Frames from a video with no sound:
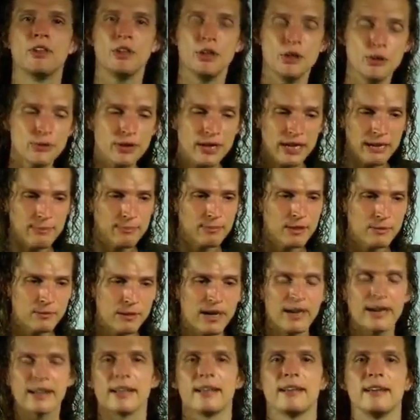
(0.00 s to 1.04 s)
You keep the
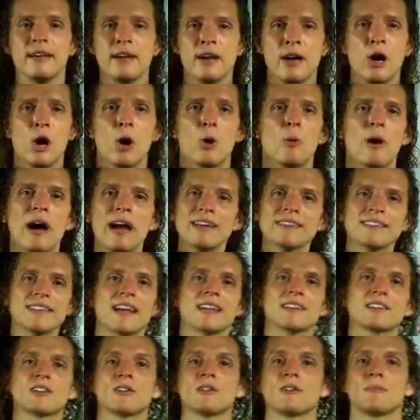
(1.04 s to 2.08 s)
money. Why is
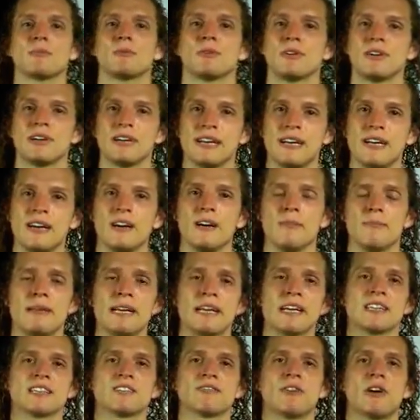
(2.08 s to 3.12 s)
that so important here?
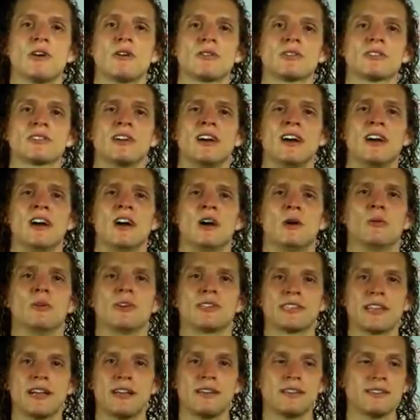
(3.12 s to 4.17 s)
Because, folks, we're
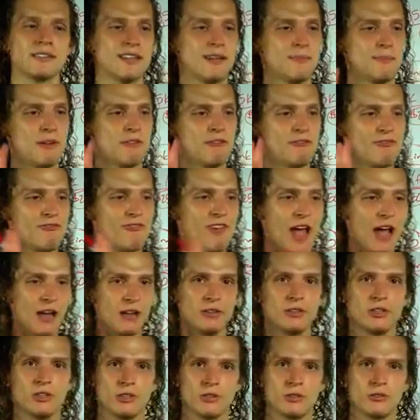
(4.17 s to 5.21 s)
selling something of
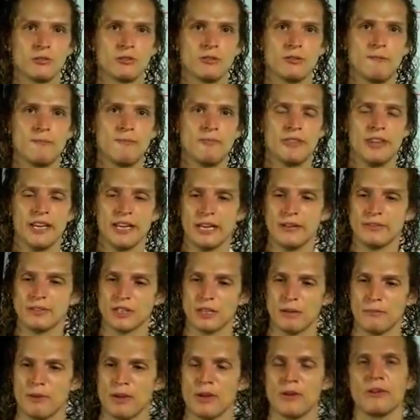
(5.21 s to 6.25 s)
value that gives
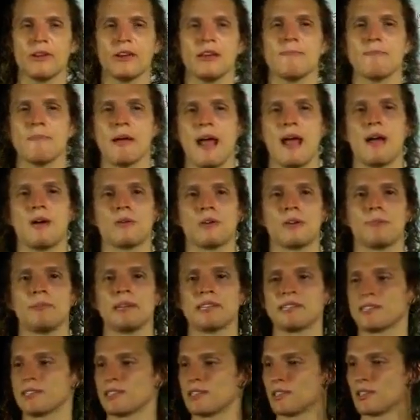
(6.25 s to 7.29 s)
community power to
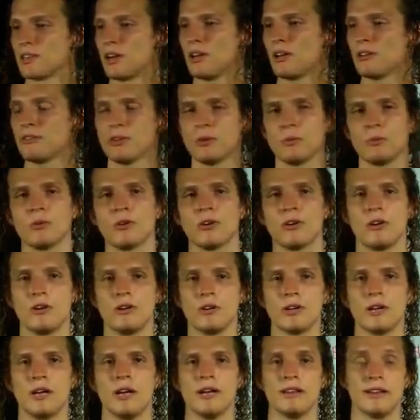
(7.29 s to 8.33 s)
businesses all over the
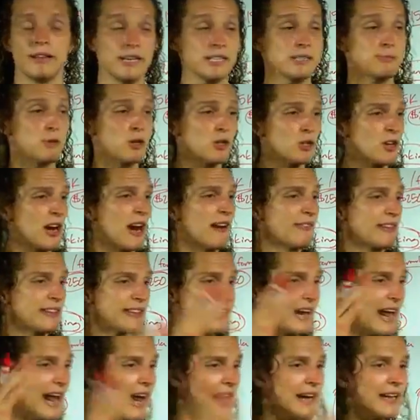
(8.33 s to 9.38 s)
world, that gets more traffic
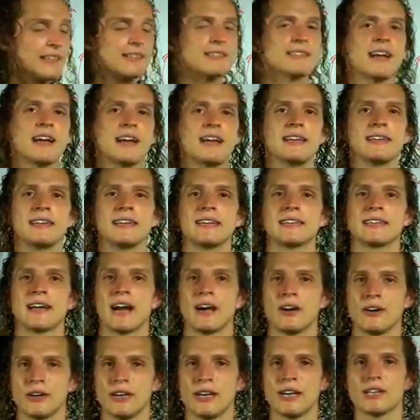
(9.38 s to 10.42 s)
than any site in the
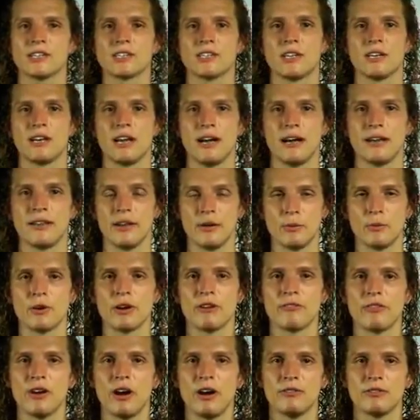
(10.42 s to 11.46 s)
entire niche that
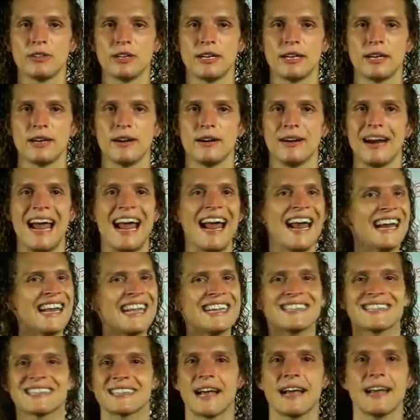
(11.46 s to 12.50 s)
we're involved in here.
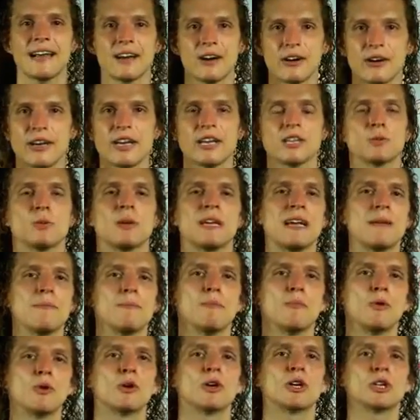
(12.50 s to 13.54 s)
Any site in our niche, we get
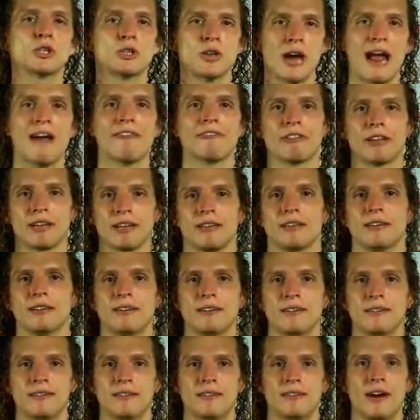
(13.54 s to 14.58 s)
more traffic,
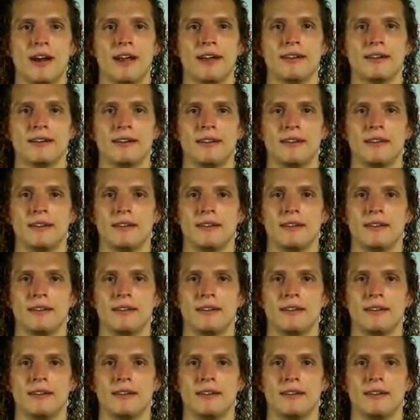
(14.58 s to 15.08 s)
right?